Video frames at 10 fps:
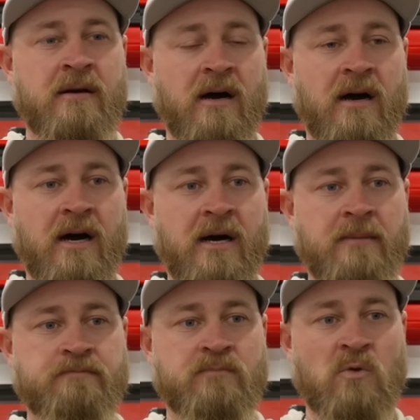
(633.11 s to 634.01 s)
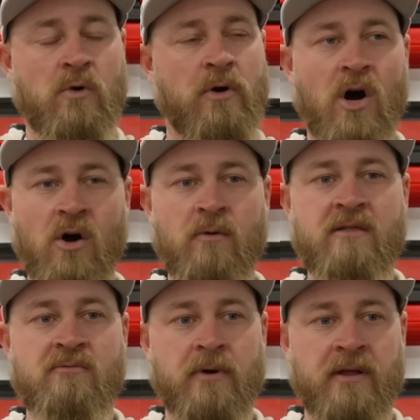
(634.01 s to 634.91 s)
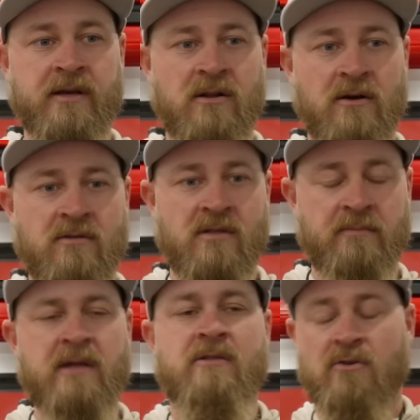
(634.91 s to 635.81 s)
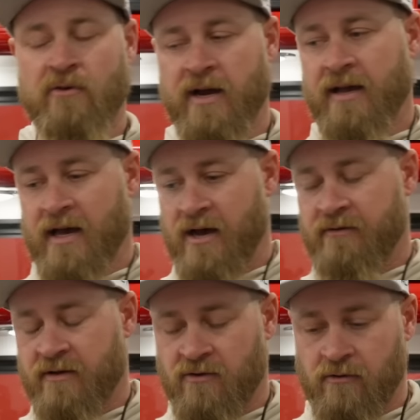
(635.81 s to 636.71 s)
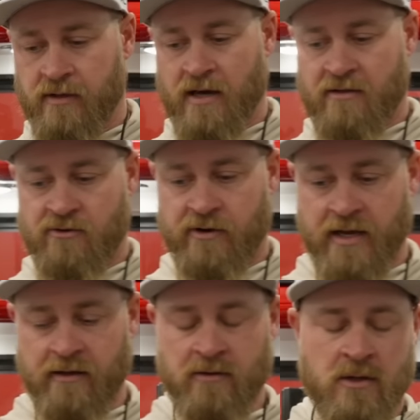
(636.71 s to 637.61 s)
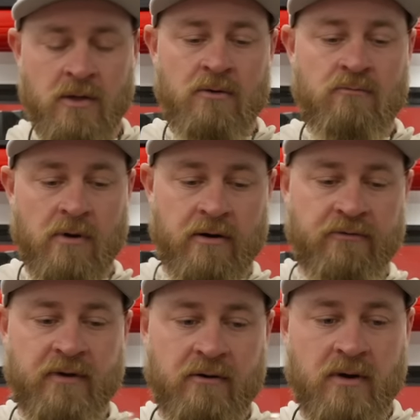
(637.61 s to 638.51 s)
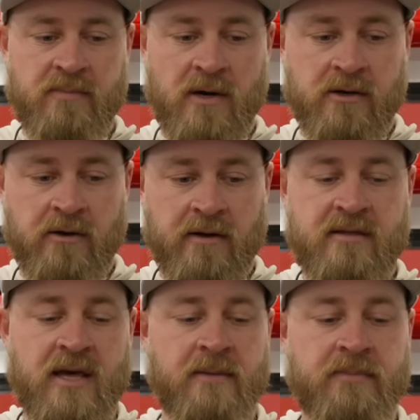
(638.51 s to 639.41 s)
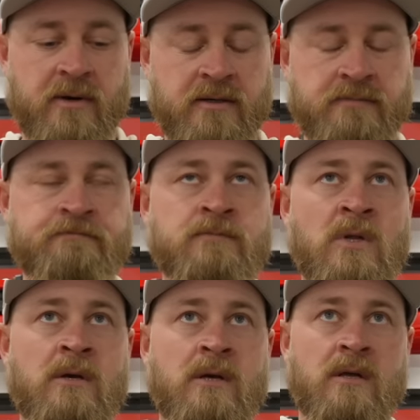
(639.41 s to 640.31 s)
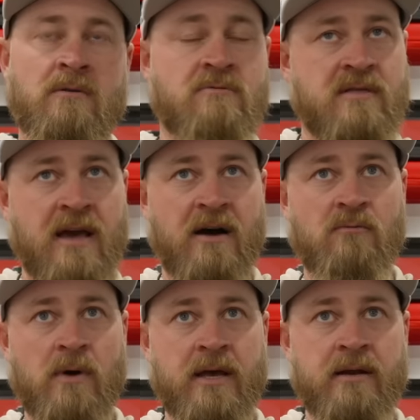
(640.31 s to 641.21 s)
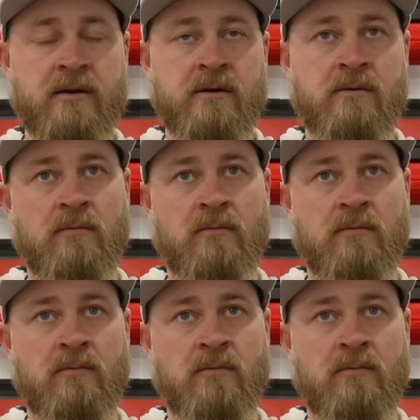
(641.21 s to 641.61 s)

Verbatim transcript: Um, we're always really close. The best story I have, I told it yesterday. We are in a fairway bunker at Tampa. It was downwind.